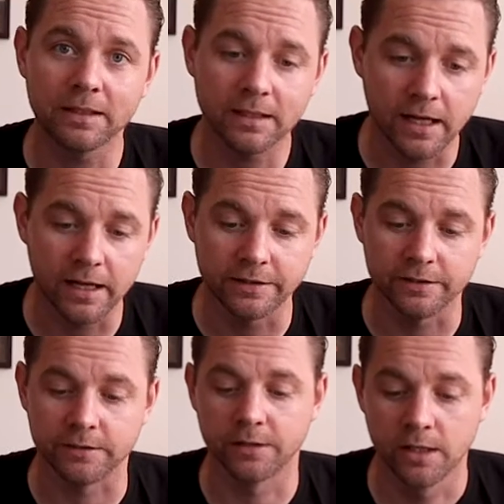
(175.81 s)
kind
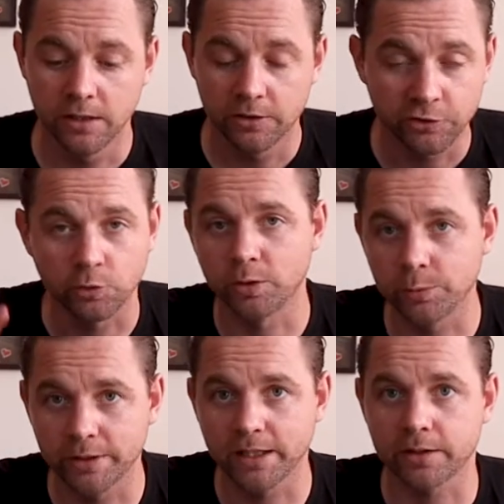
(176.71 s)
of. So what do
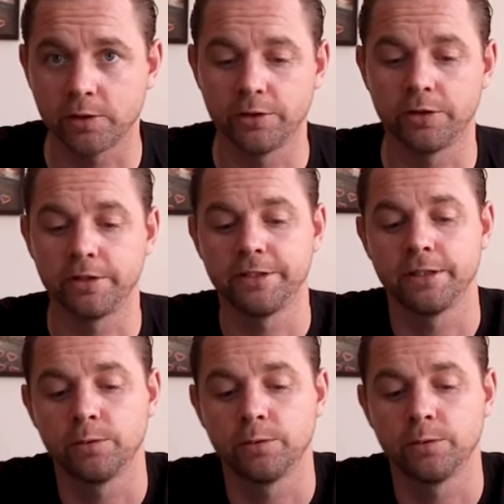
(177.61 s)
we got going on here?